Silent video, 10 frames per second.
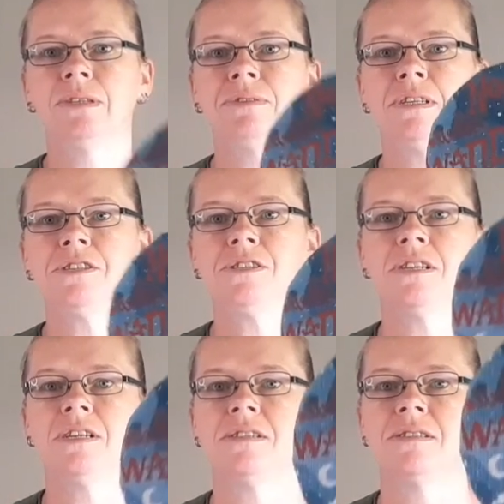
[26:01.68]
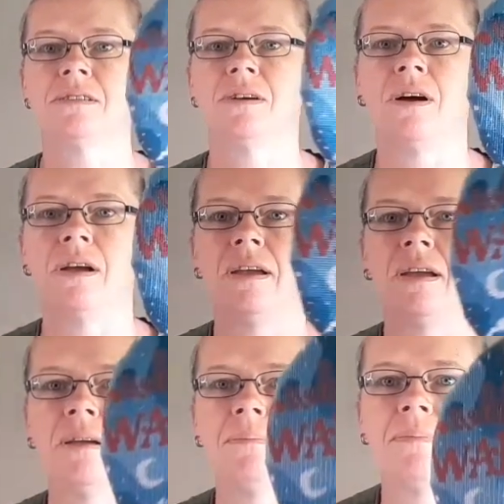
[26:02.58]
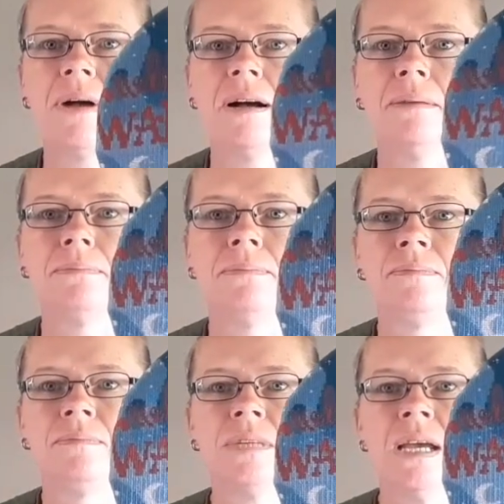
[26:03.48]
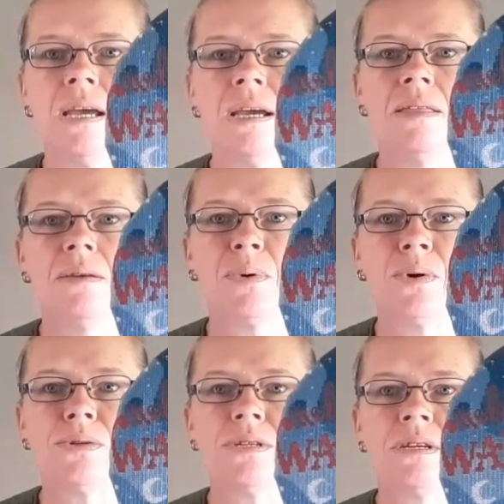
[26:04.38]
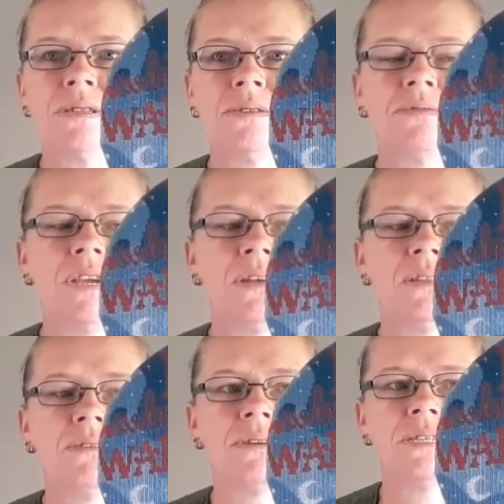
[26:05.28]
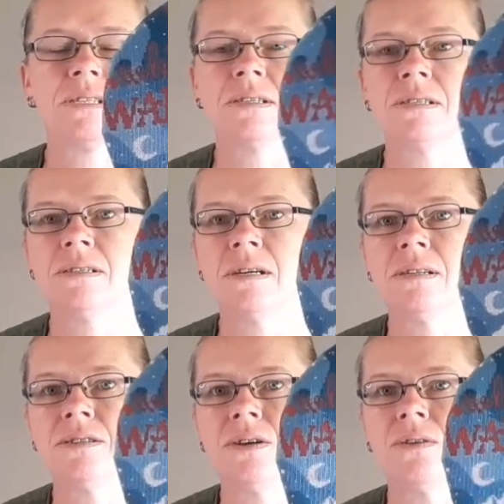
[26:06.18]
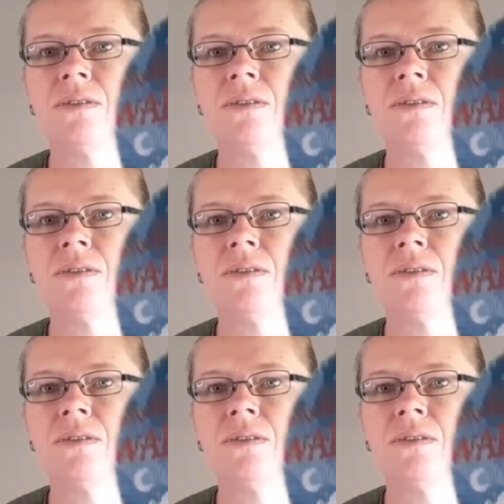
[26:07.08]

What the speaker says: finished this. I am in the process of getting the rest of this done. So